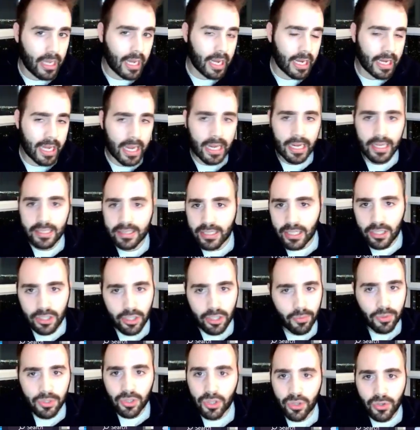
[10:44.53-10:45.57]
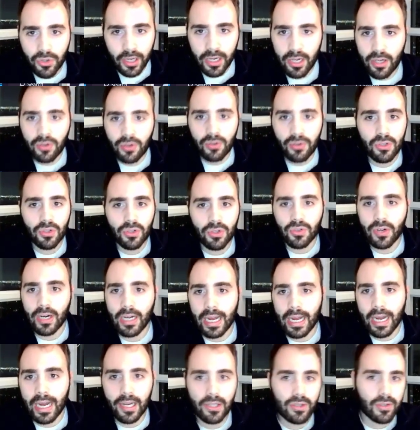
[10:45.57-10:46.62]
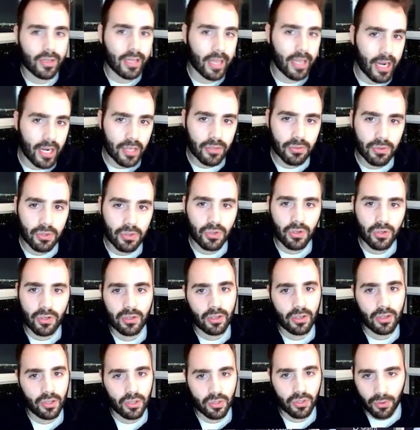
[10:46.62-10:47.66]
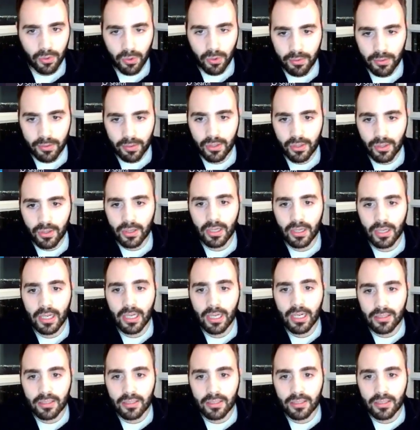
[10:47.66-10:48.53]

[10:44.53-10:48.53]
Again, essentially what you're trying to do is you're trying to add your cash return to this growth return